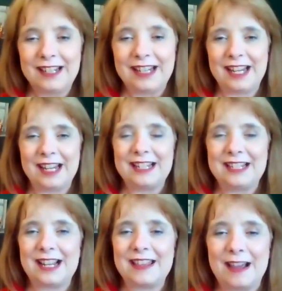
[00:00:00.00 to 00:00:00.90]

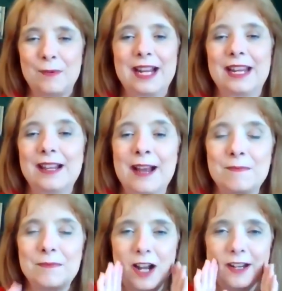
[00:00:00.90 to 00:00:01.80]
And uh, that way
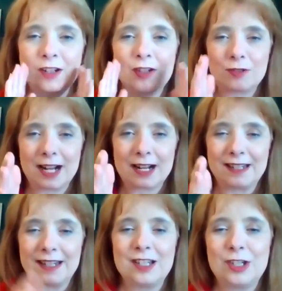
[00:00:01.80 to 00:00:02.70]
I'm talking
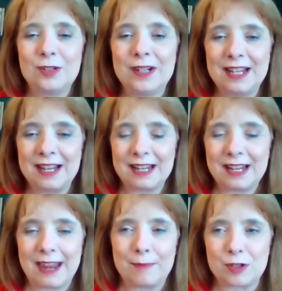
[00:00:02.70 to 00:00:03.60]
directly into it and
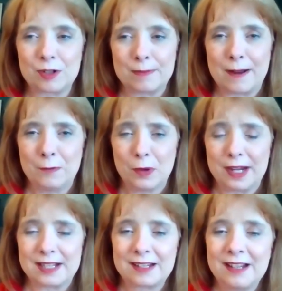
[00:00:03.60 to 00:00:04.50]
it captures my
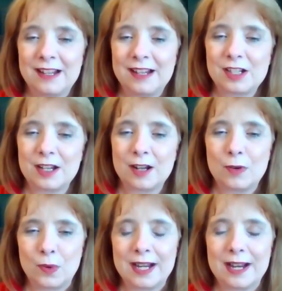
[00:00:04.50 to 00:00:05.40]
voice. So
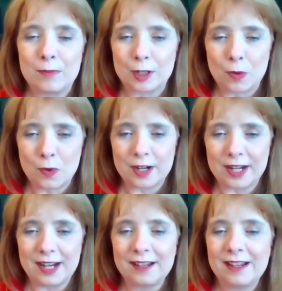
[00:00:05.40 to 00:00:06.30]
when I'm
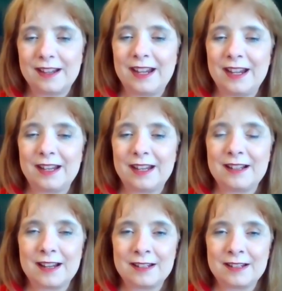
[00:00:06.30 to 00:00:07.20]
recording, it
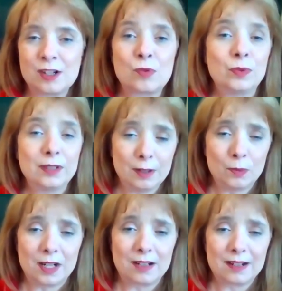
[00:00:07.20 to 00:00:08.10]
does really
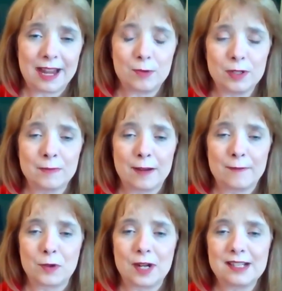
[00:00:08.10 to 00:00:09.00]
well capturing my
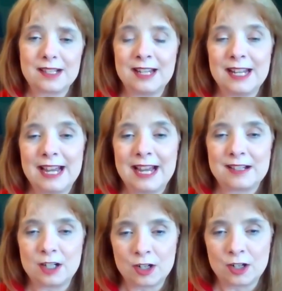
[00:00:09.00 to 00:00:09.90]
voice and it
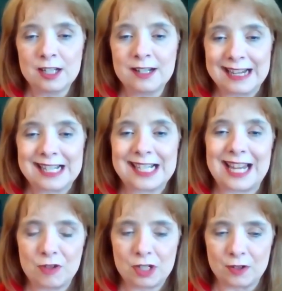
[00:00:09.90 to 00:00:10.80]
has a good, nice
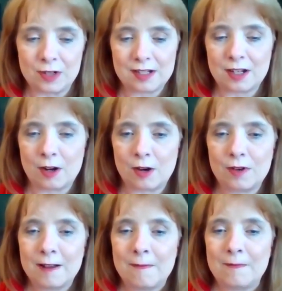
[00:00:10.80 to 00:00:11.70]
sound to it. So
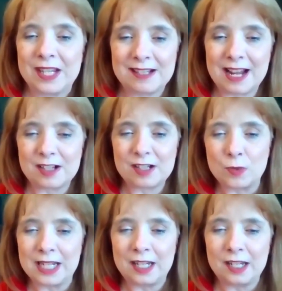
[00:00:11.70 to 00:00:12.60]
it's not
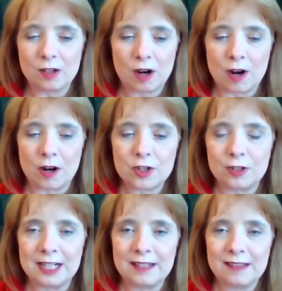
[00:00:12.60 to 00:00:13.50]
squeaky or harsh or
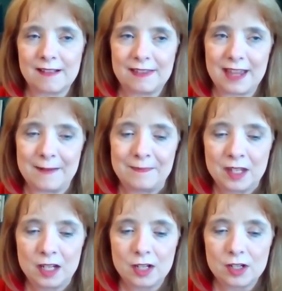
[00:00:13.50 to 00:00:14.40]
anything like that.
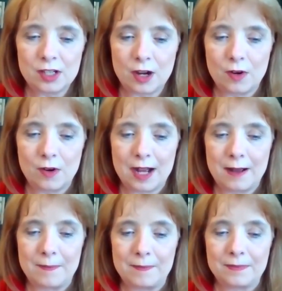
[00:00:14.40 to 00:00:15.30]
So
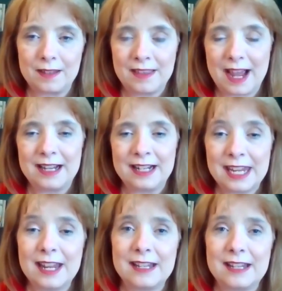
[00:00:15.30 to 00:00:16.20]
um, that
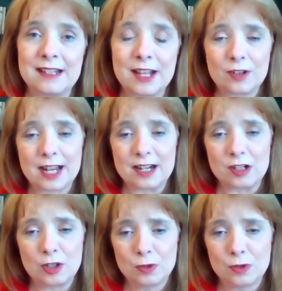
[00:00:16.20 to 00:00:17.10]
again is another kind
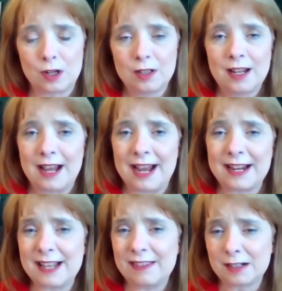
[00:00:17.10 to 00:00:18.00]
of tool. I
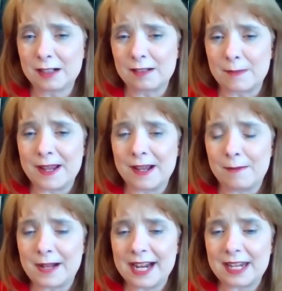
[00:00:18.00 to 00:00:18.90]
got the little lapel
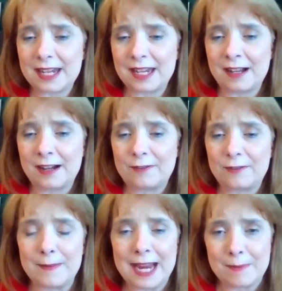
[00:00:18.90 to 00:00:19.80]
mic uh,
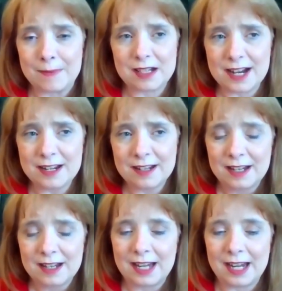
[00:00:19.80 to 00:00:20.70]
from Amazon
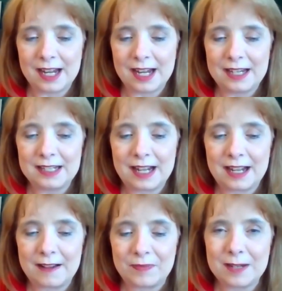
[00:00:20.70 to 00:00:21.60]
and
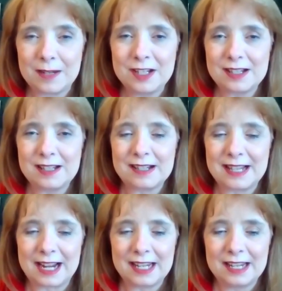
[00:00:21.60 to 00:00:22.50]
uh, give me just a
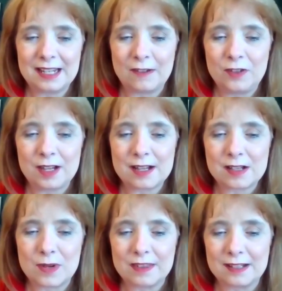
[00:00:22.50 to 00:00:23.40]
second. If you
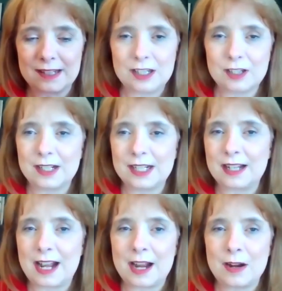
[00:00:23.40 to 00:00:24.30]
guys want the link to it,
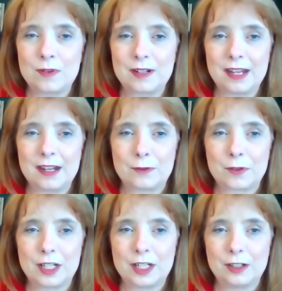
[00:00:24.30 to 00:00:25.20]
I will get it
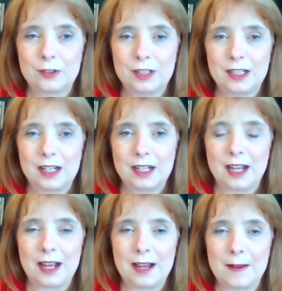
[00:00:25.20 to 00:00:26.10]
for you.
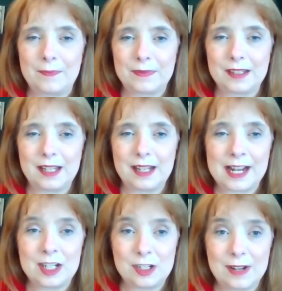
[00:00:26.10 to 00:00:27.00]
Um,
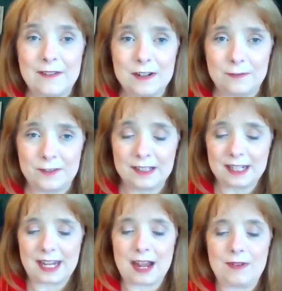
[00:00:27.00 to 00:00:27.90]
I do have an
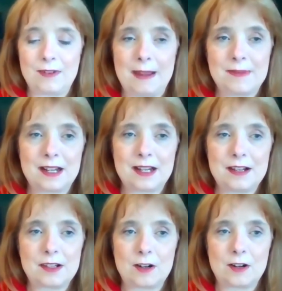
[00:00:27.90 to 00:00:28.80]
affiliate account with
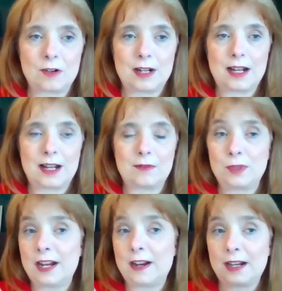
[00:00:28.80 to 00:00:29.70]
Amazon. So uh,
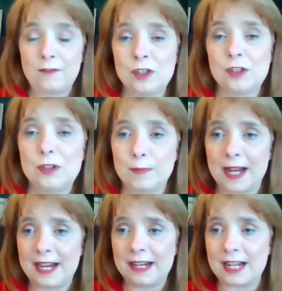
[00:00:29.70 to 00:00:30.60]
whatever, if you do
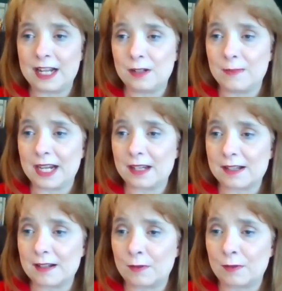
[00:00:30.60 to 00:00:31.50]
buy it, I do make a,
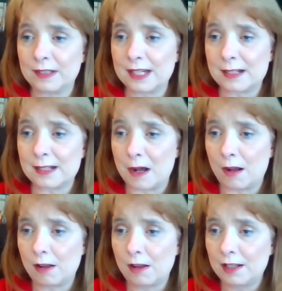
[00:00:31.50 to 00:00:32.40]
a really
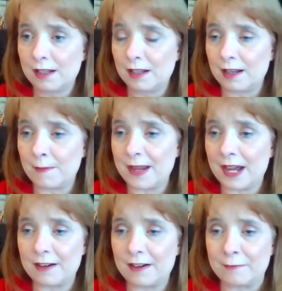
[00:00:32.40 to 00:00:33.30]
small
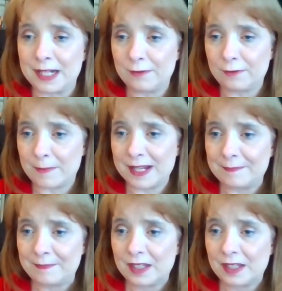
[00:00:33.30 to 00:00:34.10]
amount of money from it.